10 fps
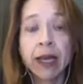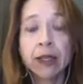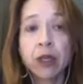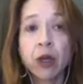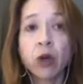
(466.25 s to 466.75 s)

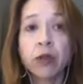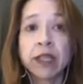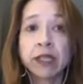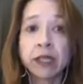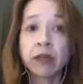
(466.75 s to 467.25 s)
So
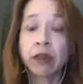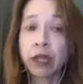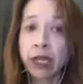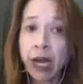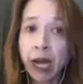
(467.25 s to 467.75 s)
this is a
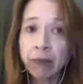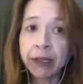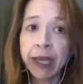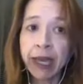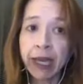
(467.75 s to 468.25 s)
very
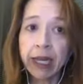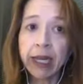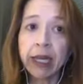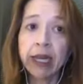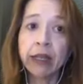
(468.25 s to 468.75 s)

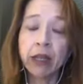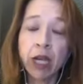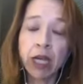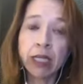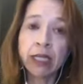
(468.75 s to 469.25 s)
complicated and
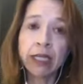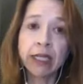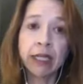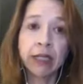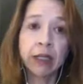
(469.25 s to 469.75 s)

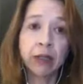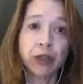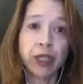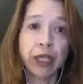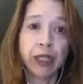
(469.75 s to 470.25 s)
long-standing
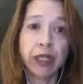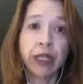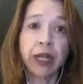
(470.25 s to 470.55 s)
negotiation,